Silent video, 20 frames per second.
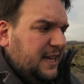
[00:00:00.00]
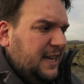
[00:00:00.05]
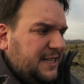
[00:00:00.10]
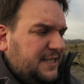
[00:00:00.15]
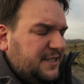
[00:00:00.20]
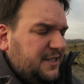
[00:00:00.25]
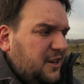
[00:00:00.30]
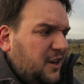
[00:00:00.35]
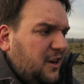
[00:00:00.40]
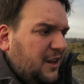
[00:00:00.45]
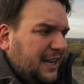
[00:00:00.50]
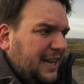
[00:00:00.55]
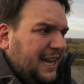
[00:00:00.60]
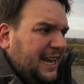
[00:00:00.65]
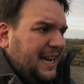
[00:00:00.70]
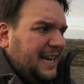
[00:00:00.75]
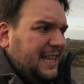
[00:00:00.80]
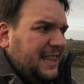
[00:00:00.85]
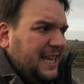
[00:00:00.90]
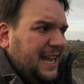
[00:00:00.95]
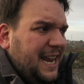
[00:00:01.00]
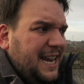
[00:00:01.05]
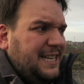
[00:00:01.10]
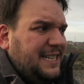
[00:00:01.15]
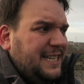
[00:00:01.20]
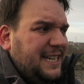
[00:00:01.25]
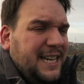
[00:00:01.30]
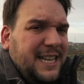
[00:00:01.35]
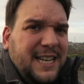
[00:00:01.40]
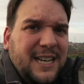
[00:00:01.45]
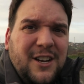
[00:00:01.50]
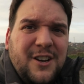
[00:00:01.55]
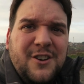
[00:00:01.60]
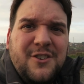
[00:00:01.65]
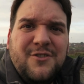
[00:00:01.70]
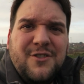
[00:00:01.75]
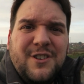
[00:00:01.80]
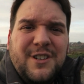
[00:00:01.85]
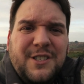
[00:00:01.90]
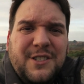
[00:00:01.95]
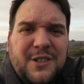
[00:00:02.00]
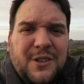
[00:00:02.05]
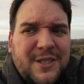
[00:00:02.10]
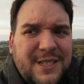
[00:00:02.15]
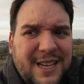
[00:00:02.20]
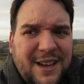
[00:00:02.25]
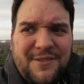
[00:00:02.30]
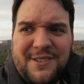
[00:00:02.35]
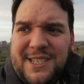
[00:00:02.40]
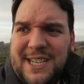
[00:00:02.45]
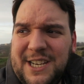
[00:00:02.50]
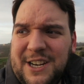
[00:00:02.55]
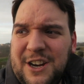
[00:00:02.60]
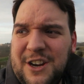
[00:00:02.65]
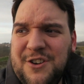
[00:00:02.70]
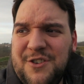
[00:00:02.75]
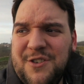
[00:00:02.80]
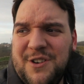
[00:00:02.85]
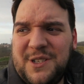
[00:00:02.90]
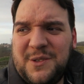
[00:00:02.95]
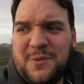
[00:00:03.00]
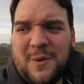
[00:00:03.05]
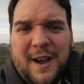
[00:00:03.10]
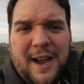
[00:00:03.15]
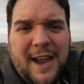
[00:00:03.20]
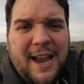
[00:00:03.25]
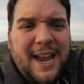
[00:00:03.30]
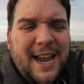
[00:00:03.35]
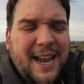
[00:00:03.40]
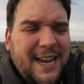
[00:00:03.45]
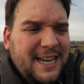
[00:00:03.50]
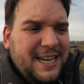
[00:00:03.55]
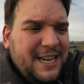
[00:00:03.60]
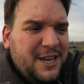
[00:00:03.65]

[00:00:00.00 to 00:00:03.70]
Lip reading: it's not like the 1800s or 1700s where